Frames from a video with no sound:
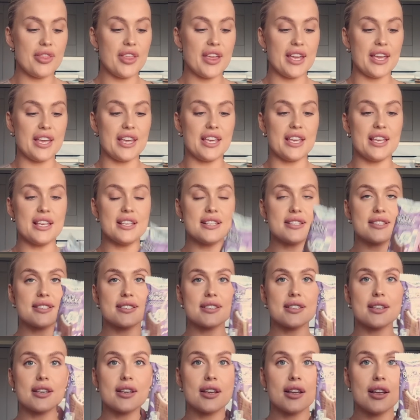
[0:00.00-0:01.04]

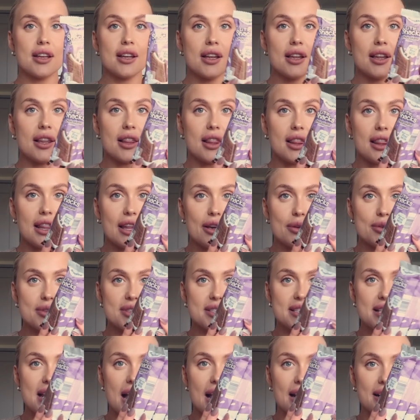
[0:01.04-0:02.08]
these little
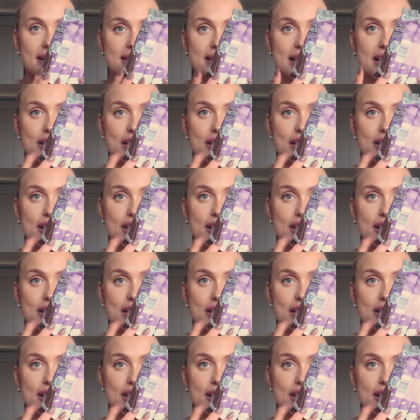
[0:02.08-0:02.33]
snacks.